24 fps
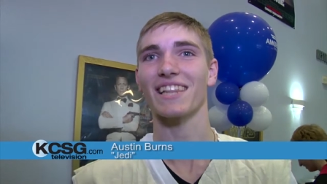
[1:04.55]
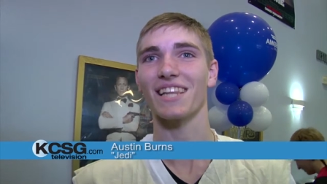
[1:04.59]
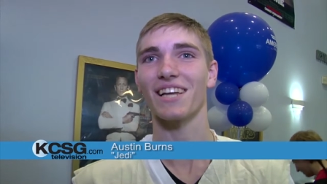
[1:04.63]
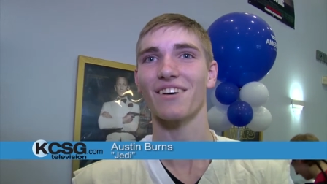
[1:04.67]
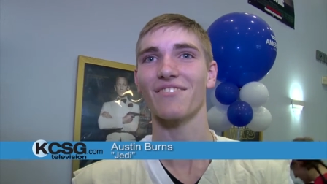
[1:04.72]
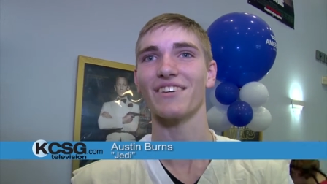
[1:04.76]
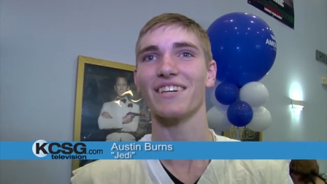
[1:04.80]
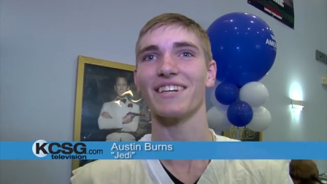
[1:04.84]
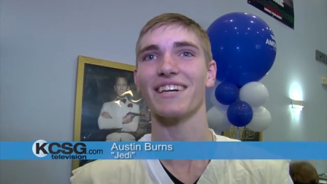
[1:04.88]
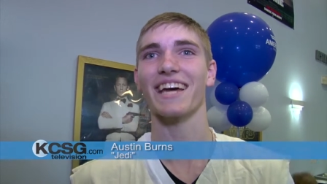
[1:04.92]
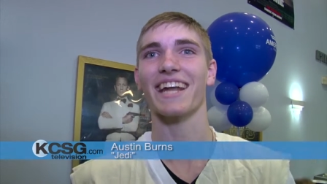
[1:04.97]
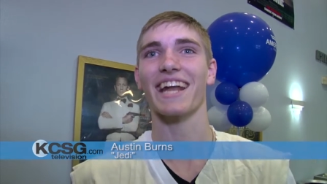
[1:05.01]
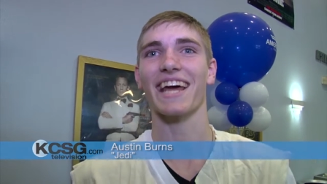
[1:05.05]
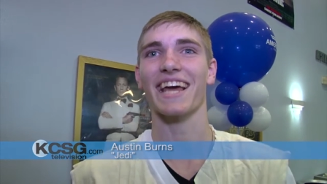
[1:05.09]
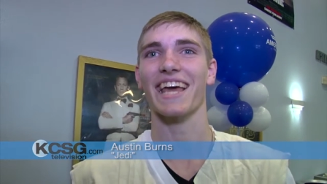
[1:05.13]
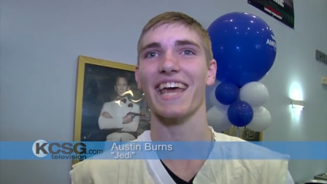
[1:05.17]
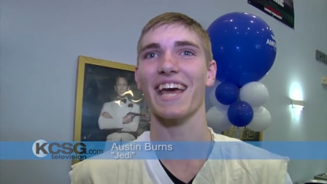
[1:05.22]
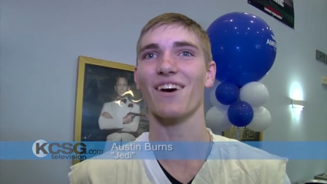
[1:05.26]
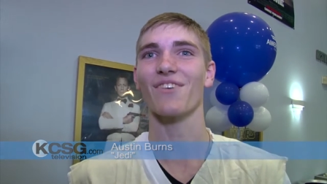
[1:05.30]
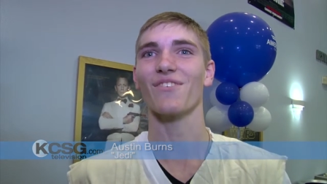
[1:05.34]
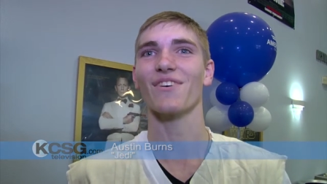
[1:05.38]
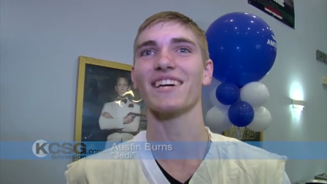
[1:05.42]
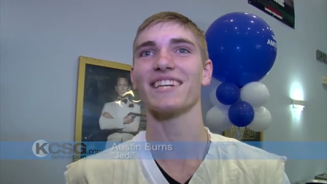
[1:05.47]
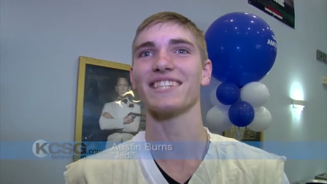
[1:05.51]
I love it, and I
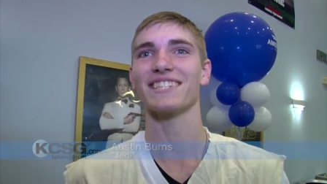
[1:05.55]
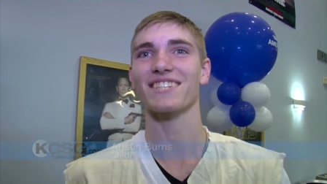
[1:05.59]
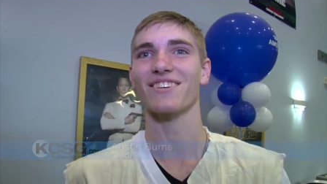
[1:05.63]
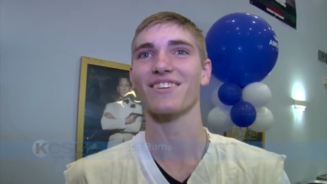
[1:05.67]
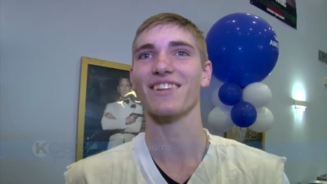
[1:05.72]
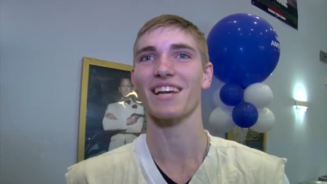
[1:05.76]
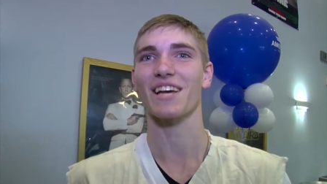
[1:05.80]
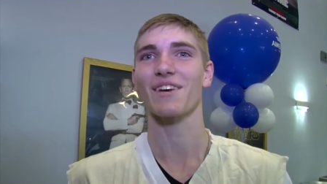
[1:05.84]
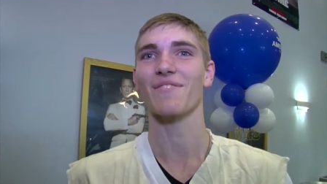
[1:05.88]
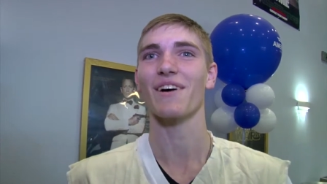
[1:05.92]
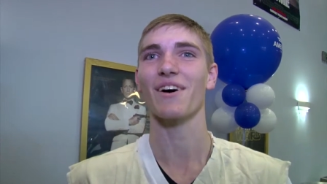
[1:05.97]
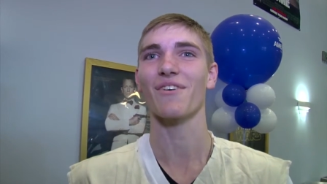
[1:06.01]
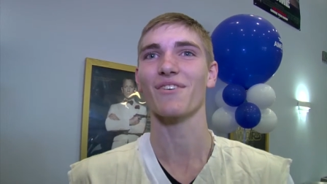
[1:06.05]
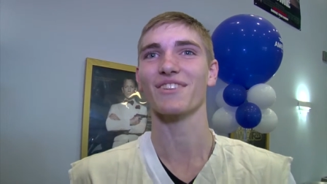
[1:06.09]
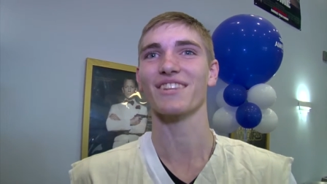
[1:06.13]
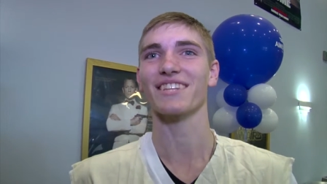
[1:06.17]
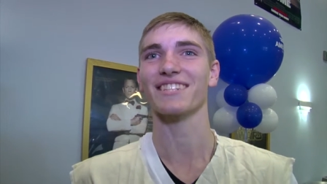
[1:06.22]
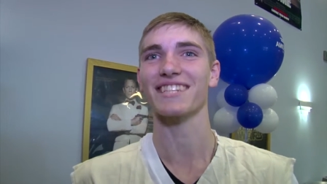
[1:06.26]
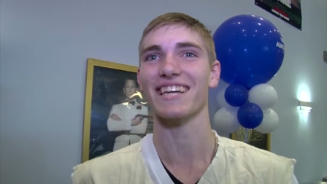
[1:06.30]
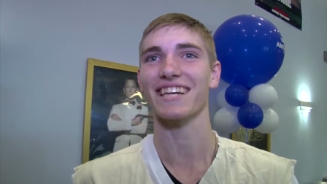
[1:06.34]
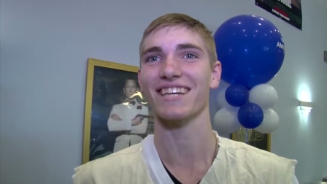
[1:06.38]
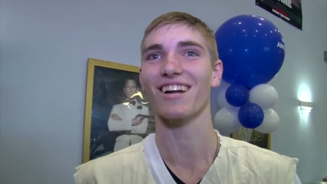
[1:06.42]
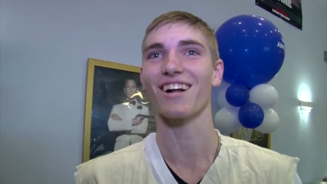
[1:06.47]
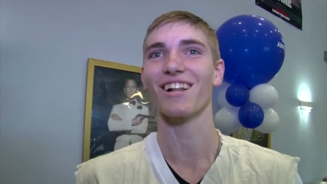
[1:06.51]
can't wait until they come out
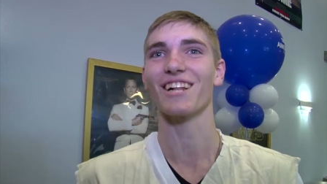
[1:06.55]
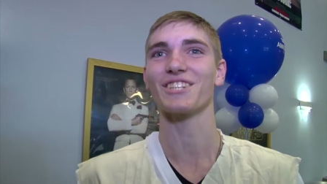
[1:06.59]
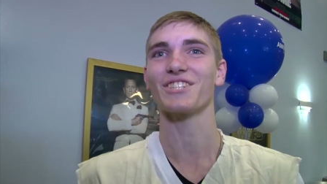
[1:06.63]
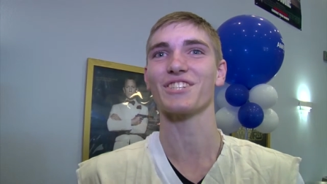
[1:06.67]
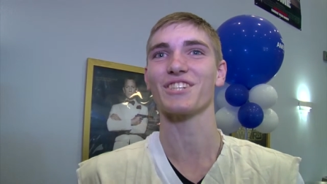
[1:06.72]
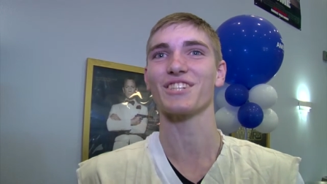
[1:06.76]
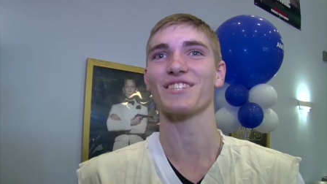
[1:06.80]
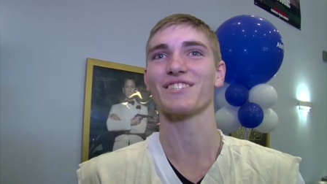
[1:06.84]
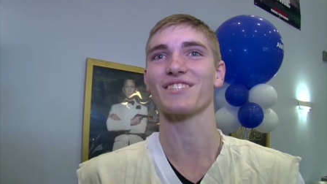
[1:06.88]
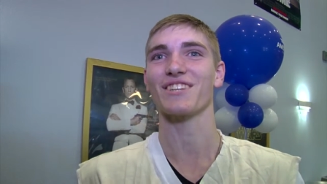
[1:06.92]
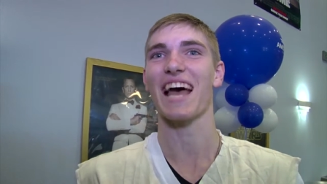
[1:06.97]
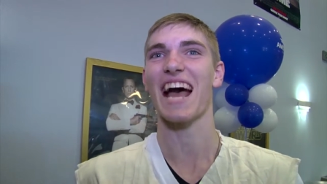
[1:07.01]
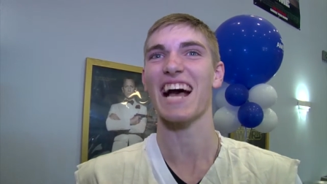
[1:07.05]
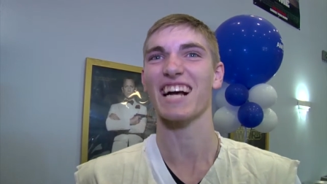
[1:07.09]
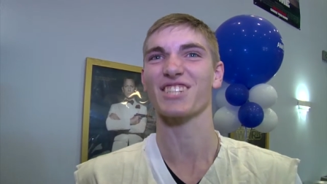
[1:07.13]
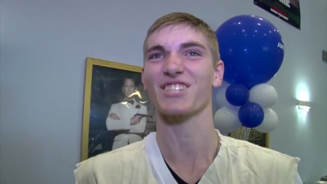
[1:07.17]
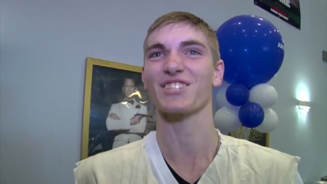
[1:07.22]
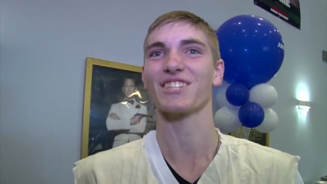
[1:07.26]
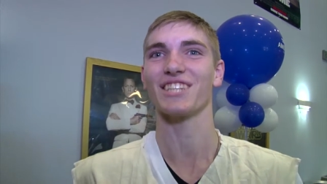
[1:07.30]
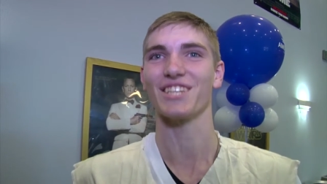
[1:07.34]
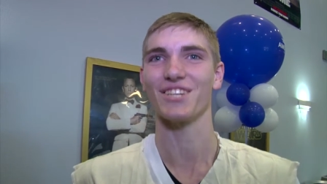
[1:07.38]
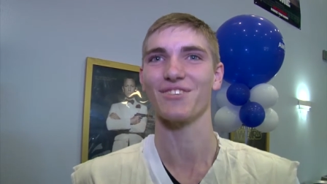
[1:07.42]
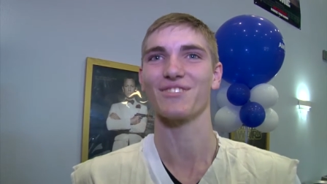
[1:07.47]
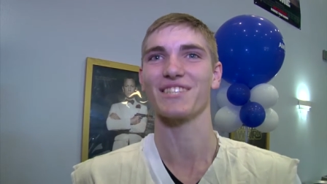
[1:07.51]
with the technology to
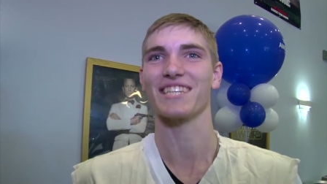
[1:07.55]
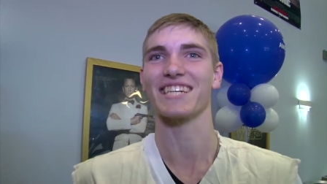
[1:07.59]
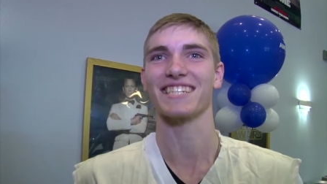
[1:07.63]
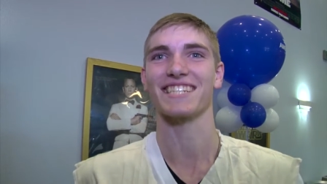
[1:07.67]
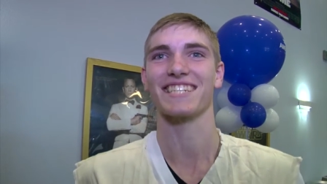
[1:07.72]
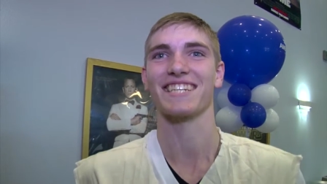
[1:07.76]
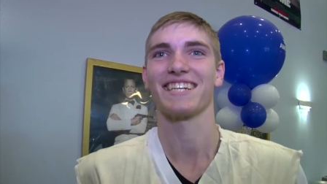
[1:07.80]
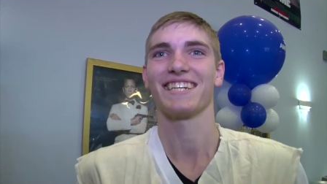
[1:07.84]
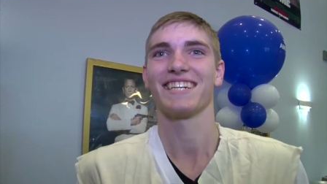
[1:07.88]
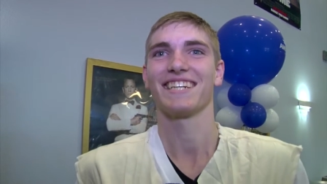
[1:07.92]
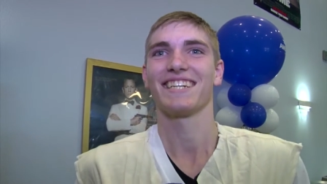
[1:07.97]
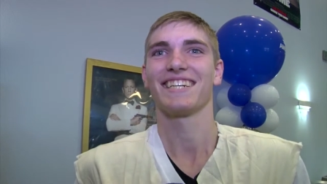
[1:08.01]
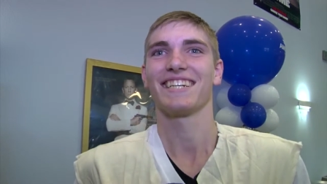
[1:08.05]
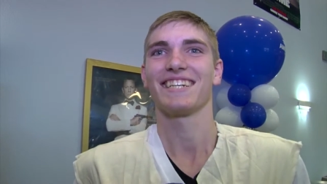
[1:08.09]
actually use it.